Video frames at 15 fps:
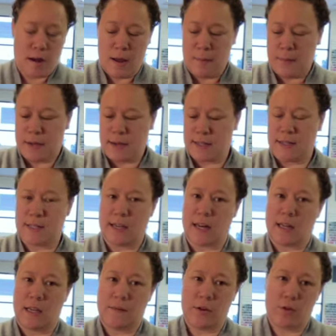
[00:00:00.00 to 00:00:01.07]
because it's going to
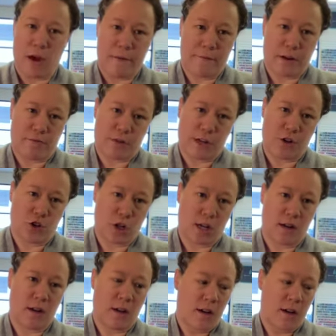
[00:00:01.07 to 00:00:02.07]
give you that foundation.